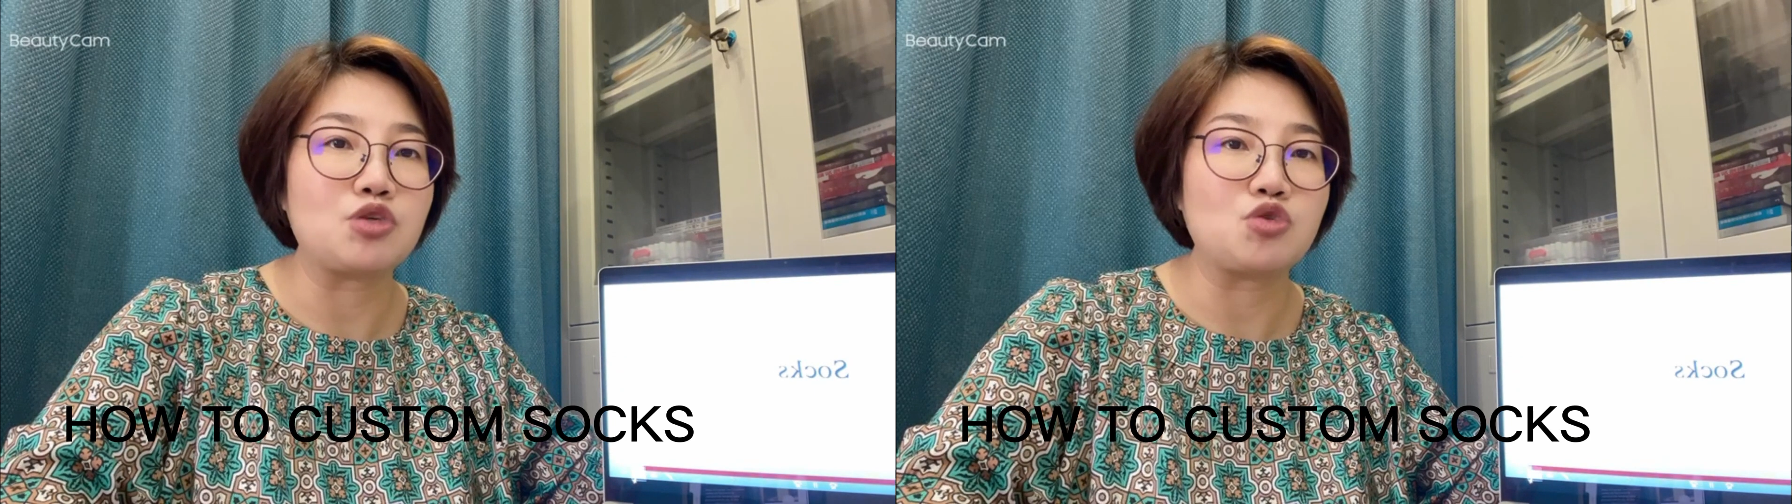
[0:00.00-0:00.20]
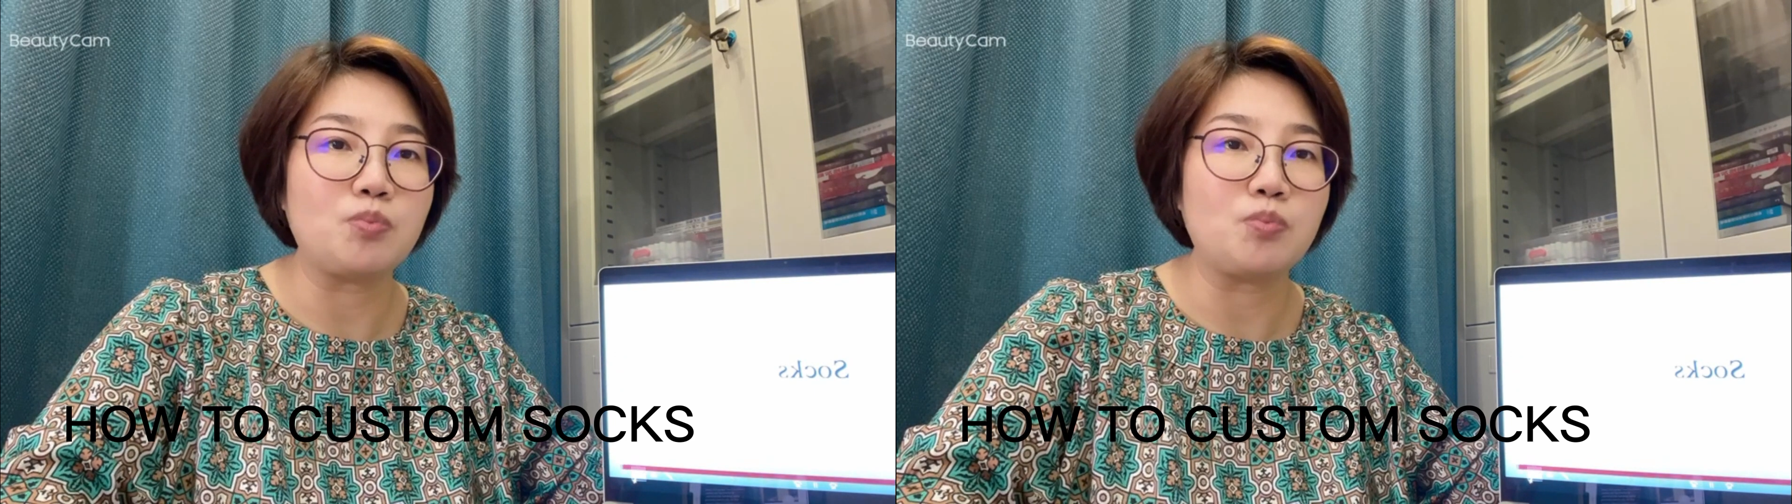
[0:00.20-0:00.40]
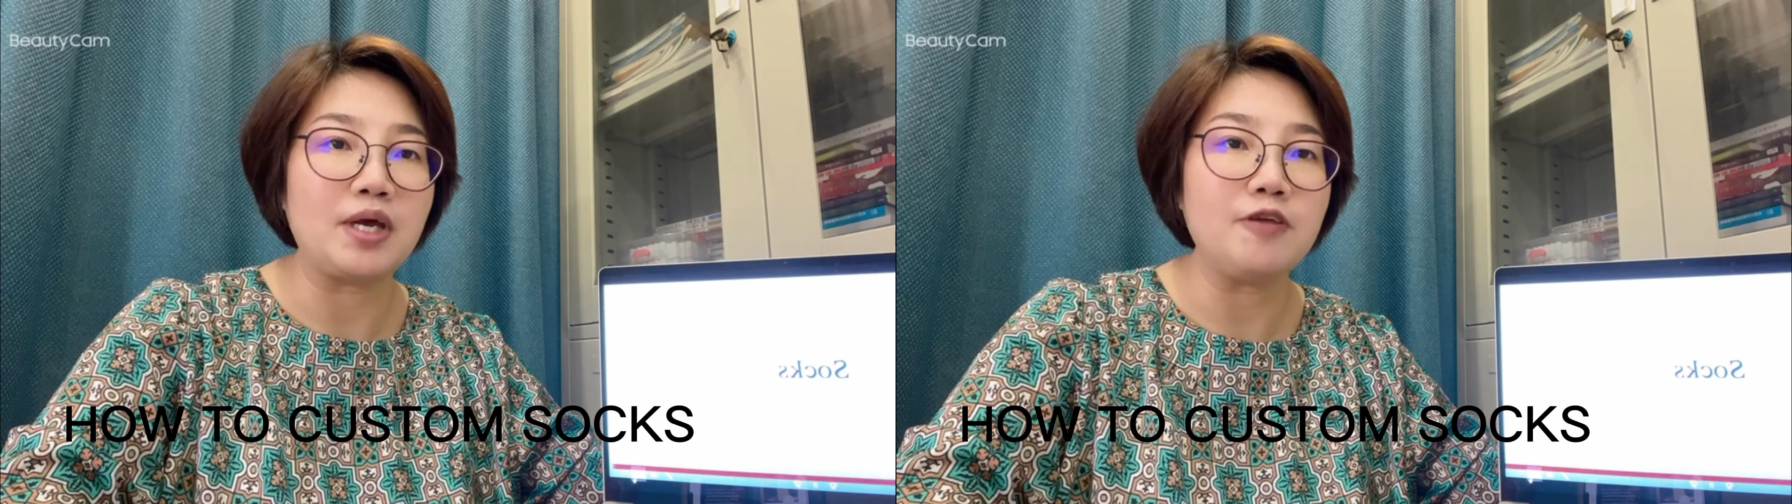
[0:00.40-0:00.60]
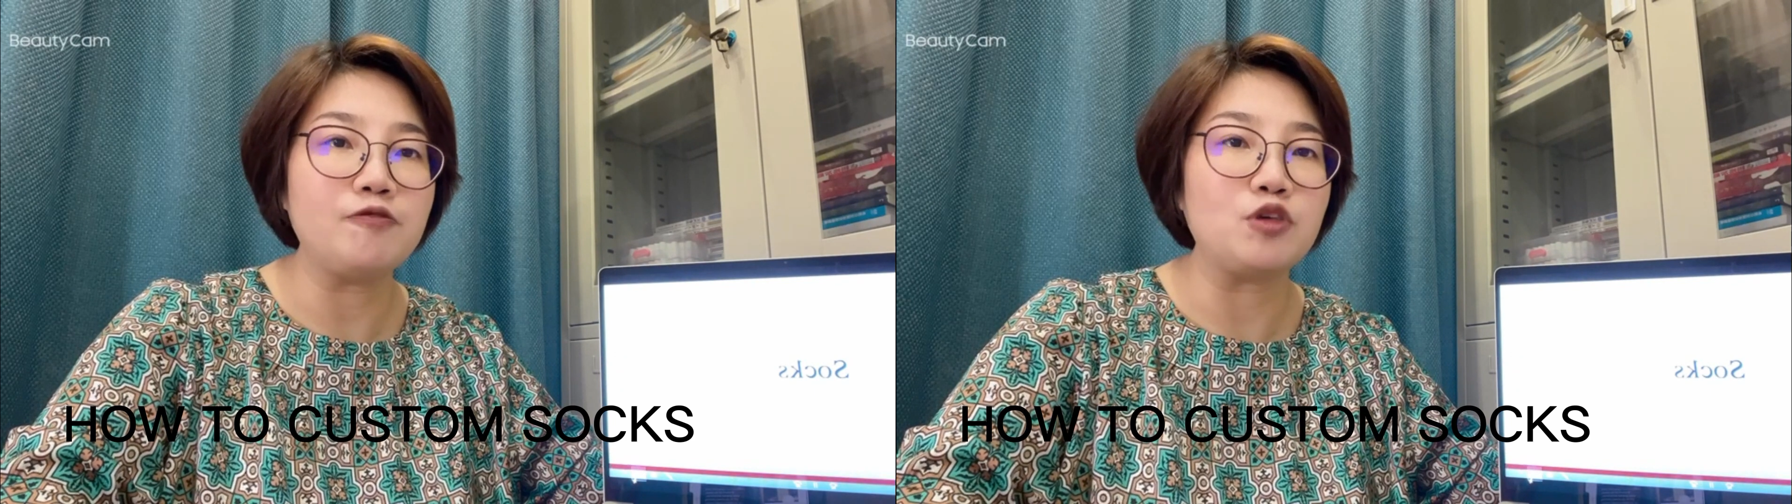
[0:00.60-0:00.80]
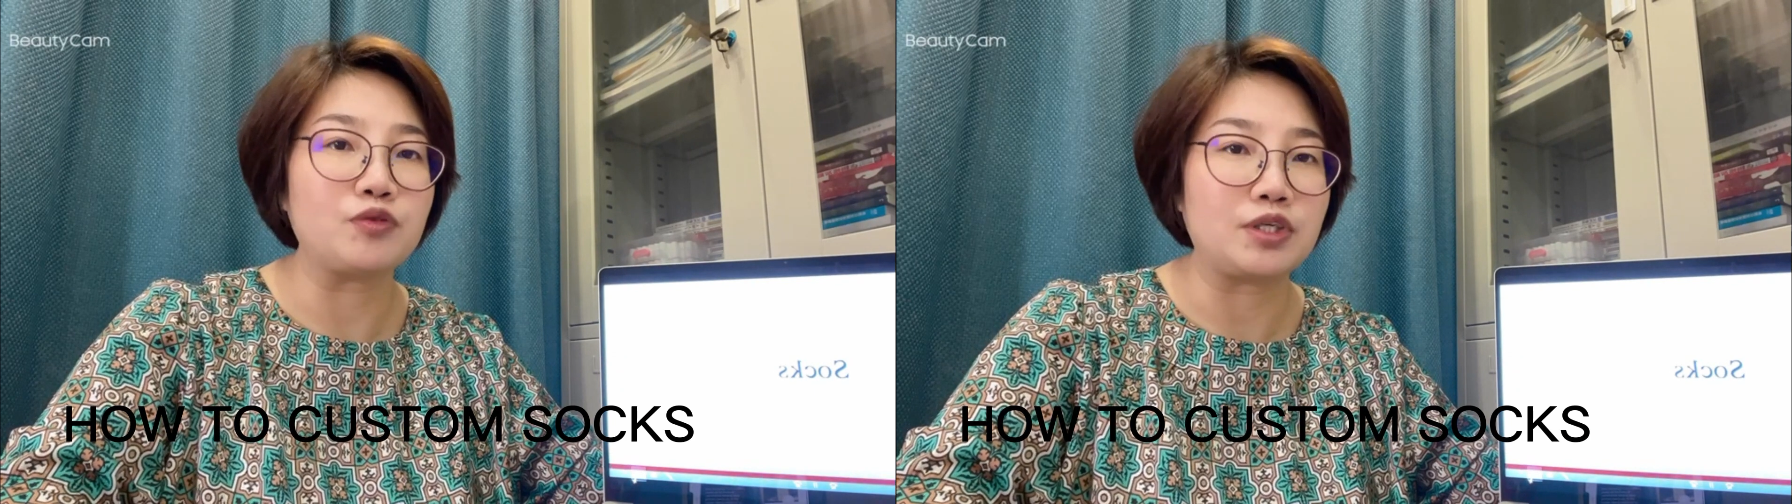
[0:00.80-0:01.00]
to pay
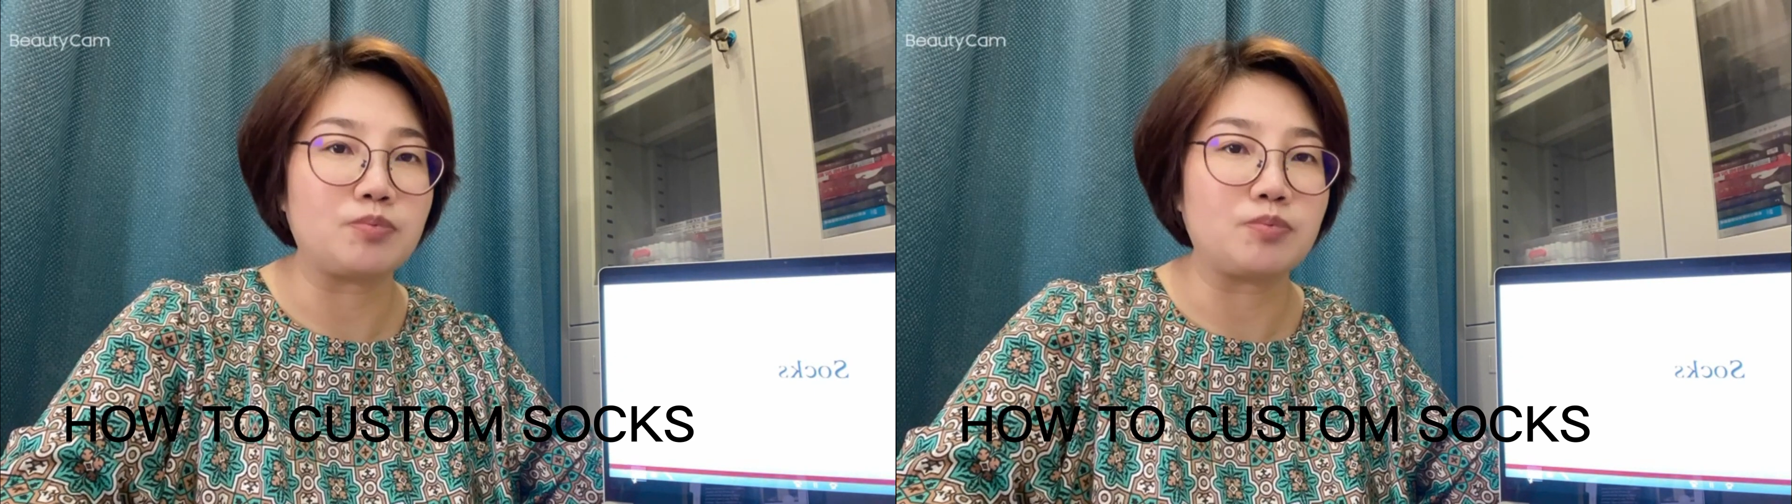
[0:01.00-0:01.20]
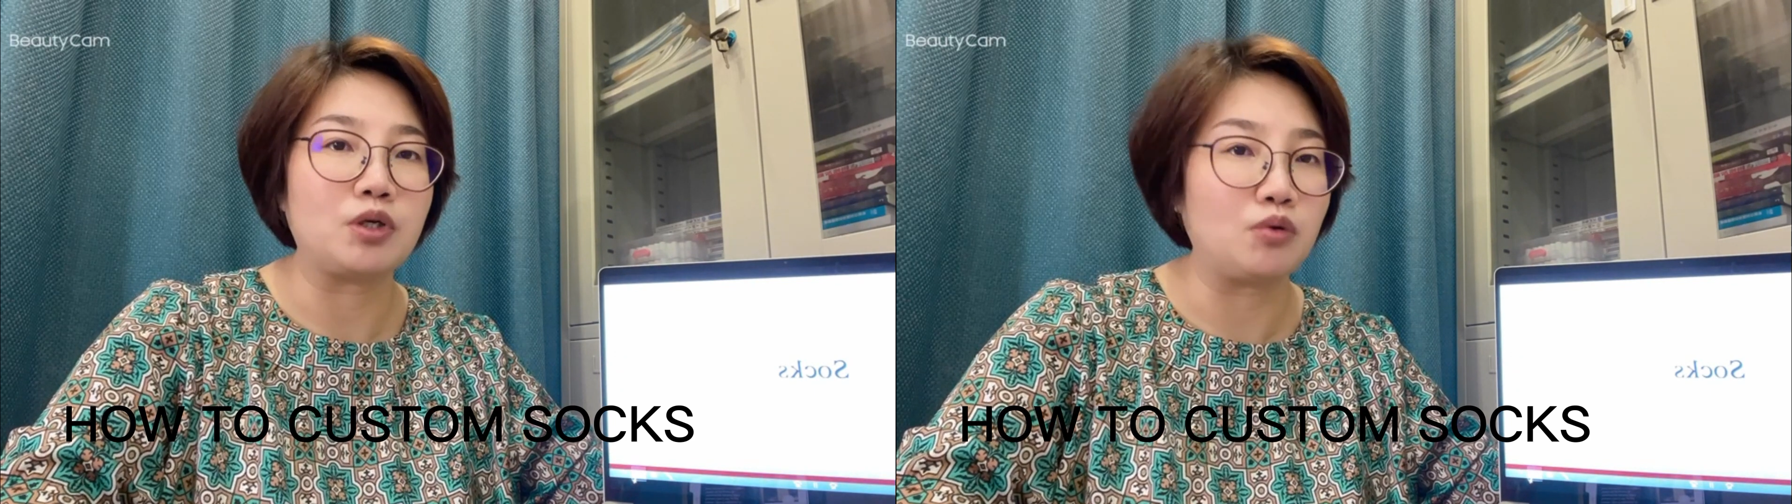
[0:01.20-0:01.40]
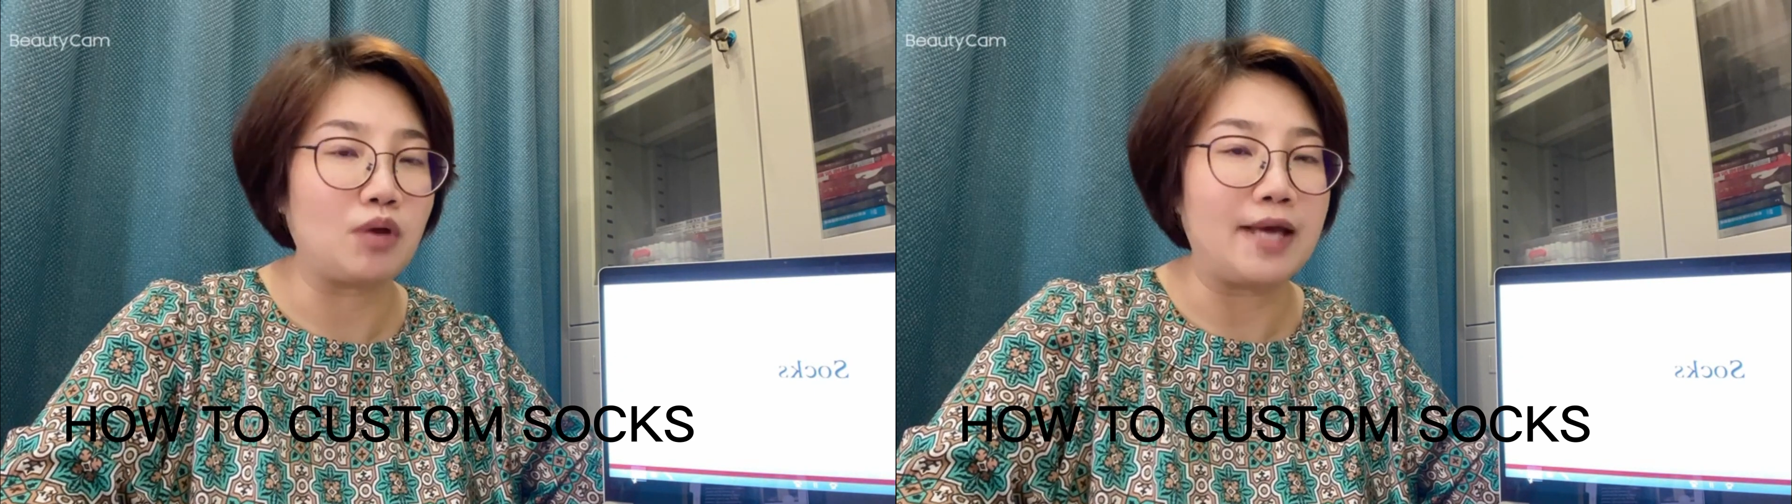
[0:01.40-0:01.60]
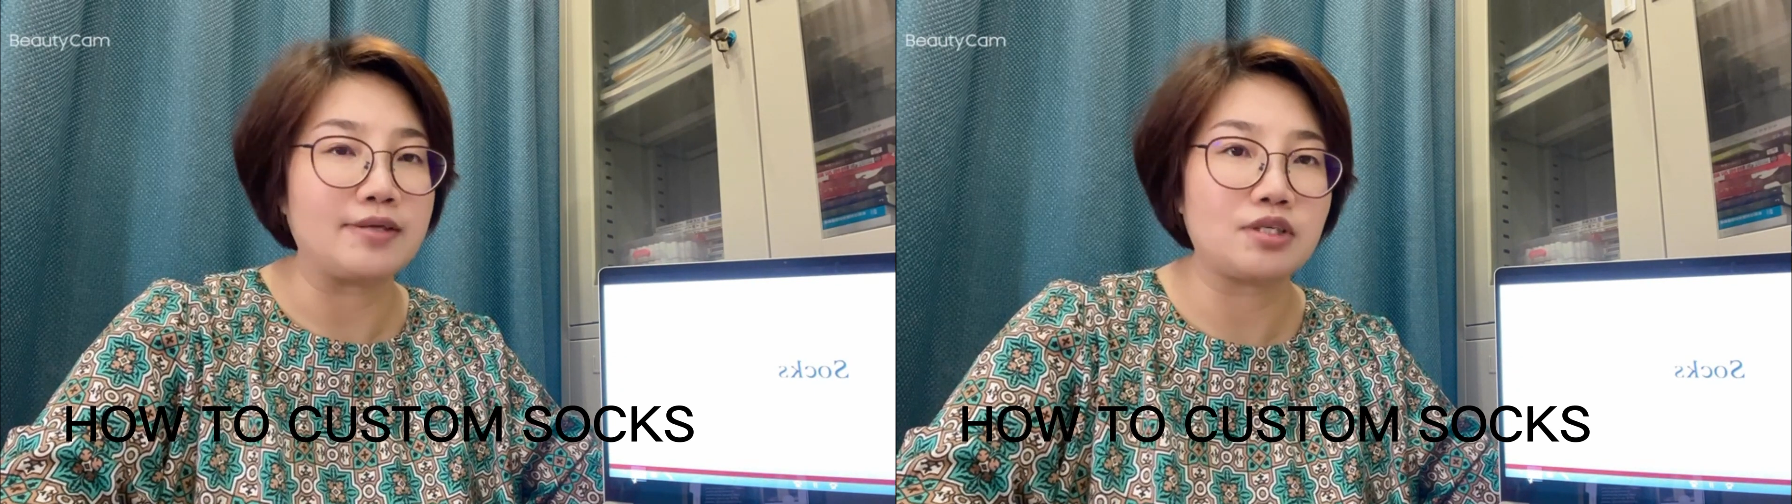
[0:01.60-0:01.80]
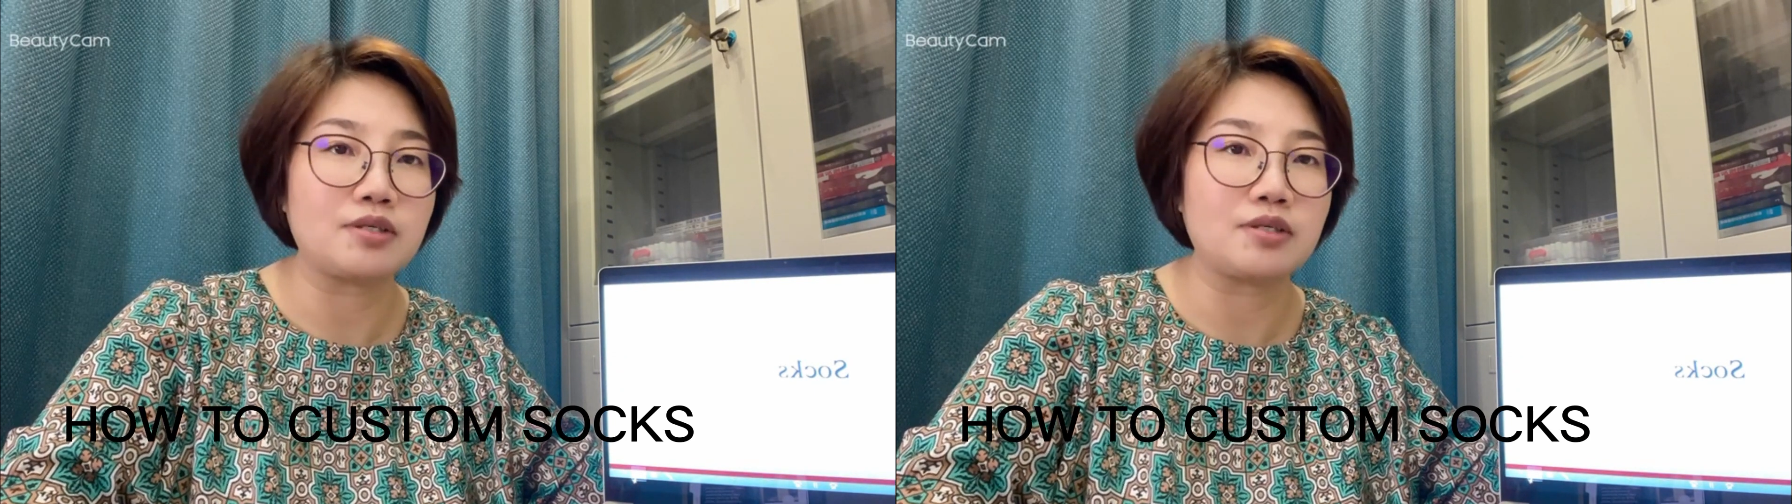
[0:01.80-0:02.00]
for this
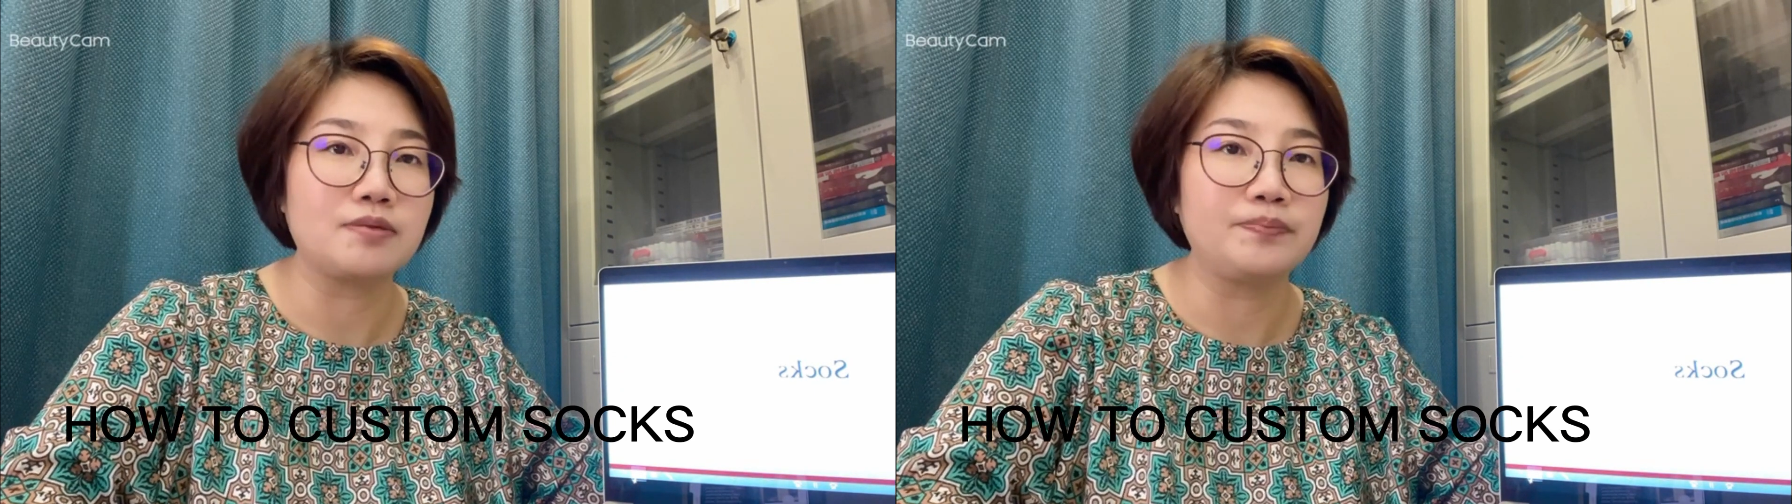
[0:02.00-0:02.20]
progress.